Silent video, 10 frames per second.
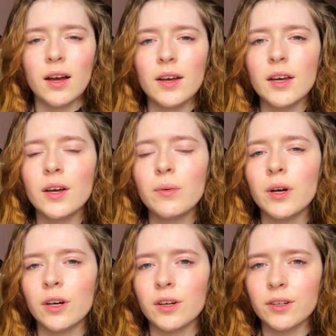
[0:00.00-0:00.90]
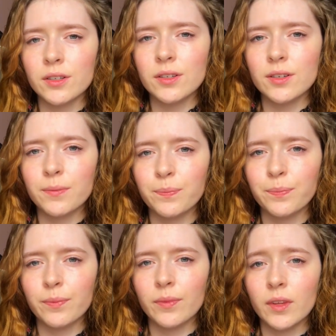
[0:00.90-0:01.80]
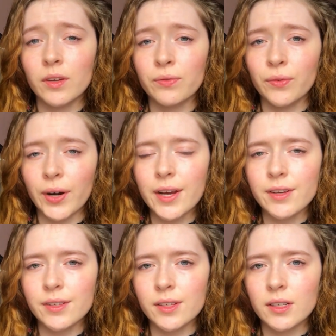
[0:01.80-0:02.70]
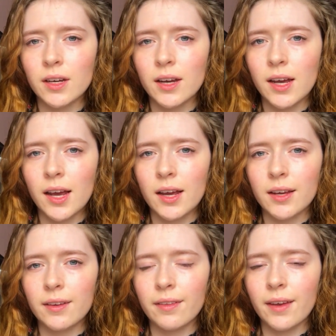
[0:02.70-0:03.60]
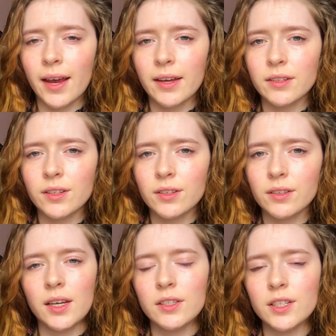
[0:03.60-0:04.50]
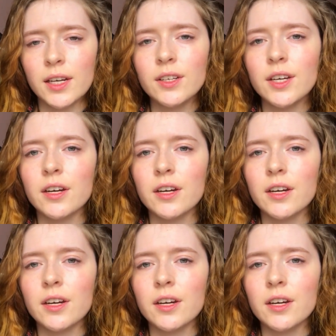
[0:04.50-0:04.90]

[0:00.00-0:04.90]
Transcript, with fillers: I have heard a phrase that in ten